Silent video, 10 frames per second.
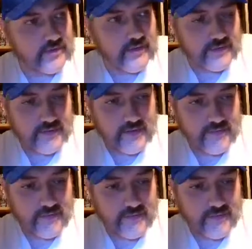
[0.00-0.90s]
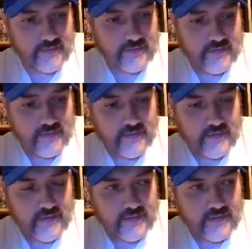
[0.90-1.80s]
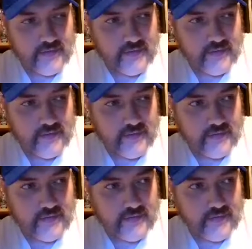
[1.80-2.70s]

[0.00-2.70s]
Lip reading: excuse me 1970